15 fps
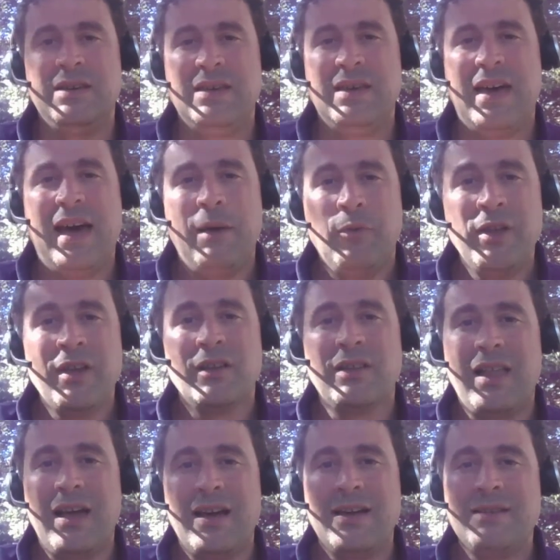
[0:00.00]
I went
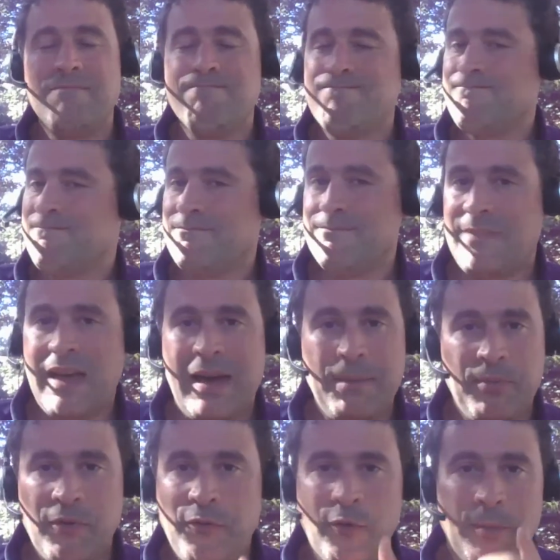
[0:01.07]
online, I
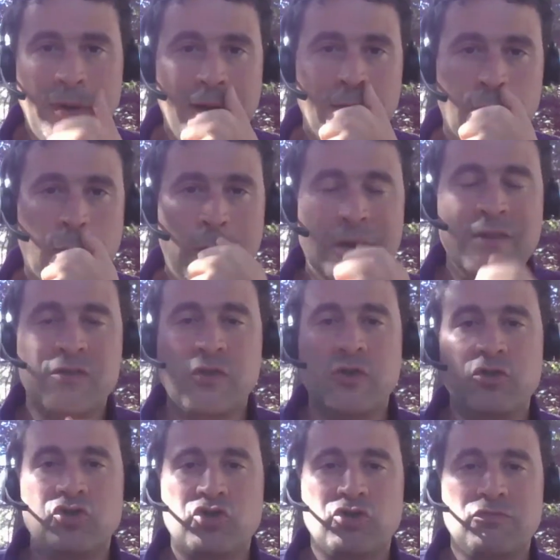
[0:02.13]
performed my own research,